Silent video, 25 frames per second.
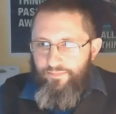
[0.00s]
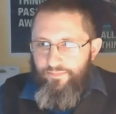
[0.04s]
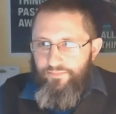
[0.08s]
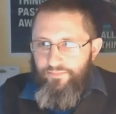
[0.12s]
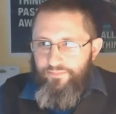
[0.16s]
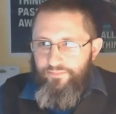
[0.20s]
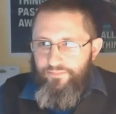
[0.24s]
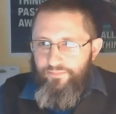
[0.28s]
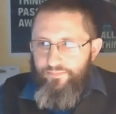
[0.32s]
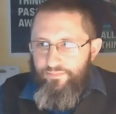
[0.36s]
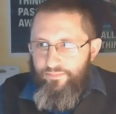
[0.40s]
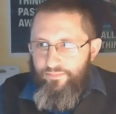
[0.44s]

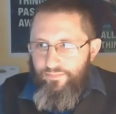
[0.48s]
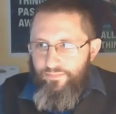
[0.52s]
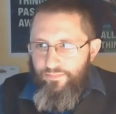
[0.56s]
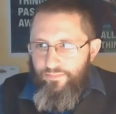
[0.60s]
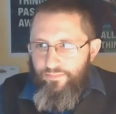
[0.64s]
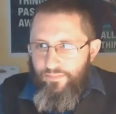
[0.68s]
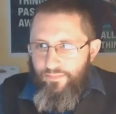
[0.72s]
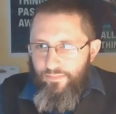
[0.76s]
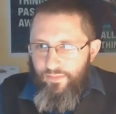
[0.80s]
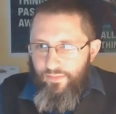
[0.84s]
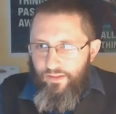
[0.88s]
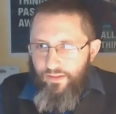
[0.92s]

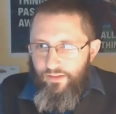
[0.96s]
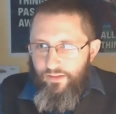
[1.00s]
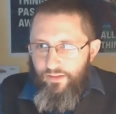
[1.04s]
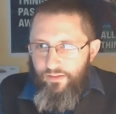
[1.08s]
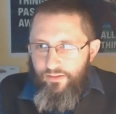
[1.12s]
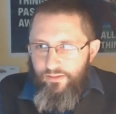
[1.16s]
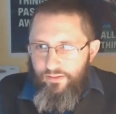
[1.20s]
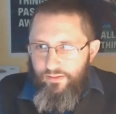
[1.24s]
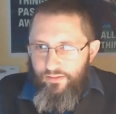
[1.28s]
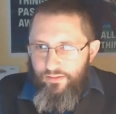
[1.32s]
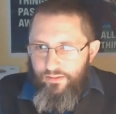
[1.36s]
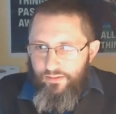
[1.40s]

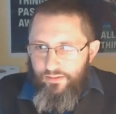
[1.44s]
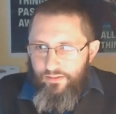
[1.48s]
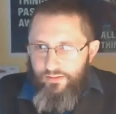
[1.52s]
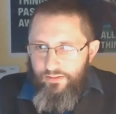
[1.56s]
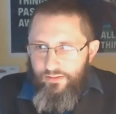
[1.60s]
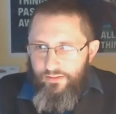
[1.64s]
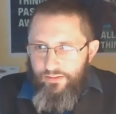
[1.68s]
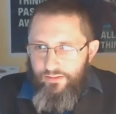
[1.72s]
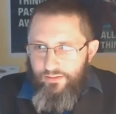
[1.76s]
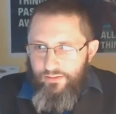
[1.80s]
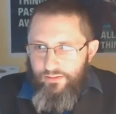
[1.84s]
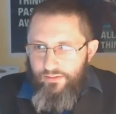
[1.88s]

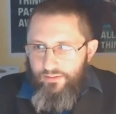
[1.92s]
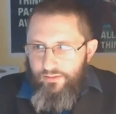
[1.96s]
Nothing is said.